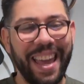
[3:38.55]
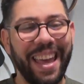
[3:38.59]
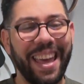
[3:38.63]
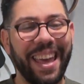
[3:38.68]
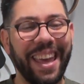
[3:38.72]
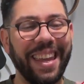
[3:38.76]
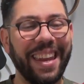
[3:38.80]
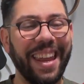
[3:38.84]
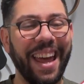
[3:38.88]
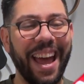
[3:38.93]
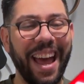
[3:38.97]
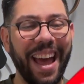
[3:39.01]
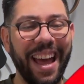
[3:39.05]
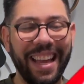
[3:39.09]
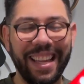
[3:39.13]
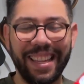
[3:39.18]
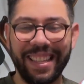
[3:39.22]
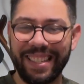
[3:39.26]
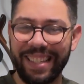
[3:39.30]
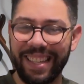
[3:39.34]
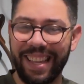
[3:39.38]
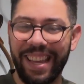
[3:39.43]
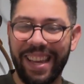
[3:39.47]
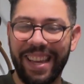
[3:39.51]
It
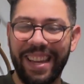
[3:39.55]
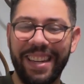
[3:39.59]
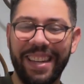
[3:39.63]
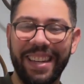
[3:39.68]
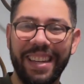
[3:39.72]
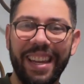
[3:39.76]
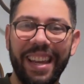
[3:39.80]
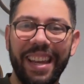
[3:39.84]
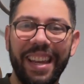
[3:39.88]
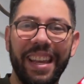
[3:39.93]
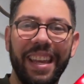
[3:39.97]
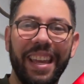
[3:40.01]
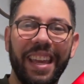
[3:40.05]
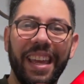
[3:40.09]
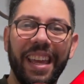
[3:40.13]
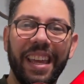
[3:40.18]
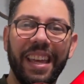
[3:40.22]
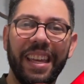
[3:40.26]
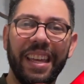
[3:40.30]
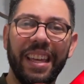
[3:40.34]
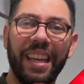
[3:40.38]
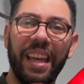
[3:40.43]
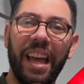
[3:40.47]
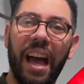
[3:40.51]
has an
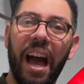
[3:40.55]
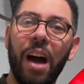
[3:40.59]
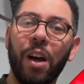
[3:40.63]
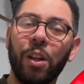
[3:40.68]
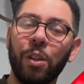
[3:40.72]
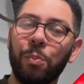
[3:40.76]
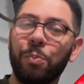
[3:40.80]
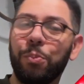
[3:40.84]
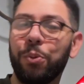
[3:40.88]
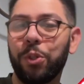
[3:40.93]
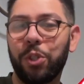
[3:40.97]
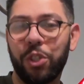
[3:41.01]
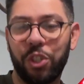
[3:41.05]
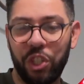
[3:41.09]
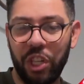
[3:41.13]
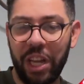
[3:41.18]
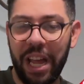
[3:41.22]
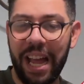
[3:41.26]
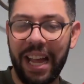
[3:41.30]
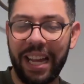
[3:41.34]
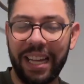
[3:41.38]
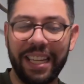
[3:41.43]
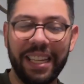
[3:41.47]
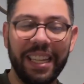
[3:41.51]
output
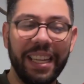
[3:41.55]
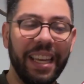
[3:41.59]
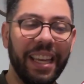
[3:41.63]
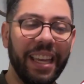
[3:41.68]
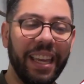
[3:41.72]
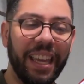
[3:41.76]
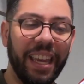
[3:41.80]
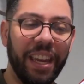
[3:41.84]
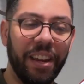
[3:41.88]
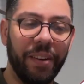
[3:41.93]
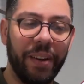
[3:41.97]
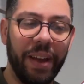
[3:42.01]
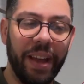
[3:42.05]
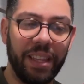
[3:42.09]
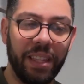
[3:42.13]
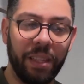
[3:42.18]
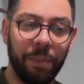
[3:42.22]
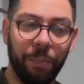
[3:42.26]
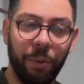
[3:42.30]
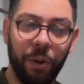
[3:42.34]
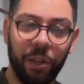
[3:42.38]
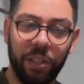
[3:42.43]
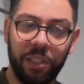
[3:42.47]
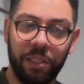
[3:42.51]
jack here at the
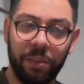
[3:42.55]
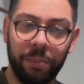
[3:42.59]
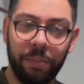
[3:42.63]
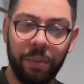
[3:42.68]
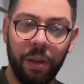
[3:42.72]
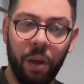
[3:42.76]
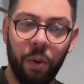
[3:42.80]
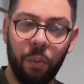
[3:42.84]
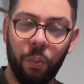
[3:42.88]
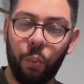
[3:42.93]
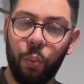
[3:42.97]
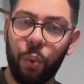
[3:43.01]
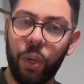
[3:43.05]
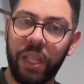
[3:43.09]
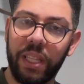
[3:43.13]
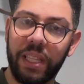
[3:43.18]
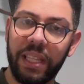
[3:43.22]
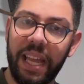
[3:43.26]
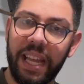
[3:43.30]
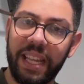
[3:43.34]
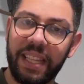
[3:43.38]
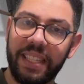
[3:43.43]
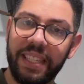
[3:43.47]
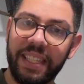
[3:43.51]
bottom with
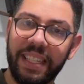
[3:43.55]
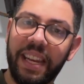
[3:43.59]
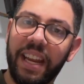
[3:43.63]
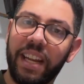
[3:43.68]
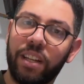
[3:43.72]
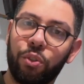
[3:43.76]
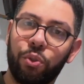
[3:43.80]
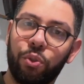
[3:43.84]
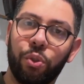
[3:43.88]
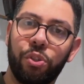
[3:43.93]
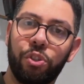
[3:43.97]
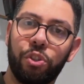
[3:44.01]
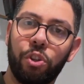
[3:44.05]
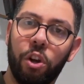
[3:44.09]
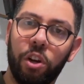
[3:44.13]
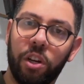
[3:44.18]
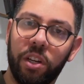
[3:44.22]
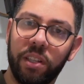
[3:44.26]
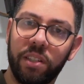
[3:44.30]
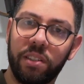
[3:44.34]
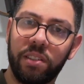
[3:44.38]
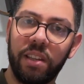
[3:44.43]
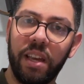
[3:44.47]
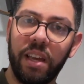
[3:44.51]
like the electro
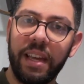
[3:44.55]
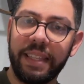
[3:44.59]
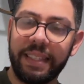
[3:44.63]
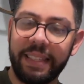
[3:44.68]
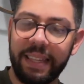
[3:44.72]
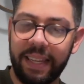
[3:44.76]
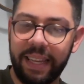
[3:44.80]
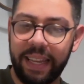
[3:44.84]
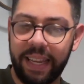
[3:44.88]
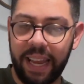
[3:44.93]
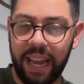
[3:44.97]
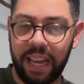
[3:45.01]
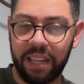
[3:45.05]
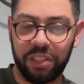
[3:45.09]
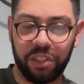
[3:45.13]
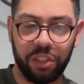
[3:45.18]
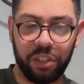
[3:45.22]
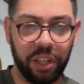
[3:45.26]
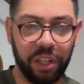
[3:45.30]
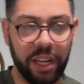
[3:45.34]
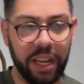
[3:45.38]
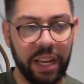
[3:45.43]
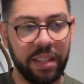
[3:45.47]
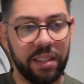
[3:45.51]
socket
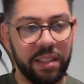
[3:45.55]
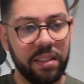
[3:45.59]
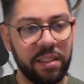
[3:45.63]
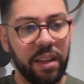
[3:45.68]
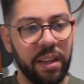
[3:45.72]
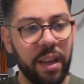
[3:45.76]
Telecaster cut.